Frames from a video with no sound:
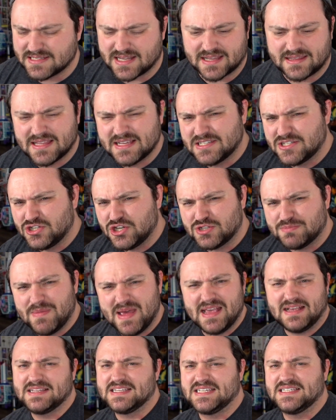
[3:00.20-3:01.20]
Like this just
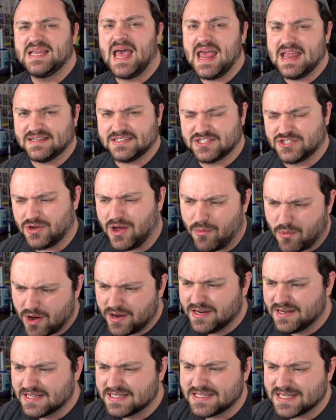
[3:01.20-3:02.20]
makes sense. So I
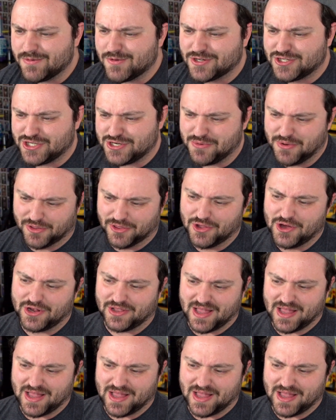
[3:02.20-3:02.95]
wanted to see what she would look